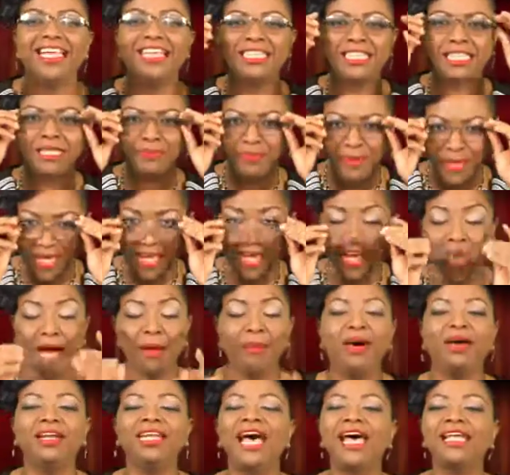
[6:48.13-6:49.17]
He's speaking
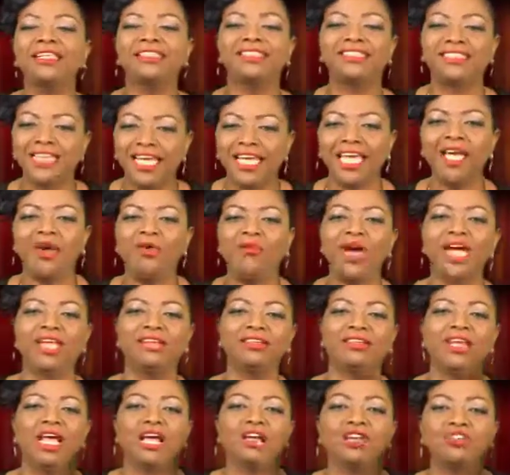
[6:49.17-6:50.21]
about that day
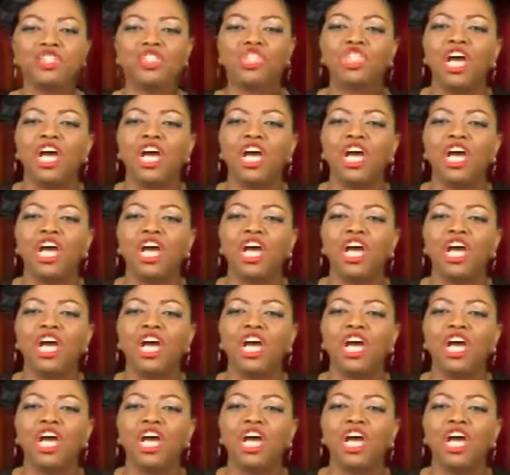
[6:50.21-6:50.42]
when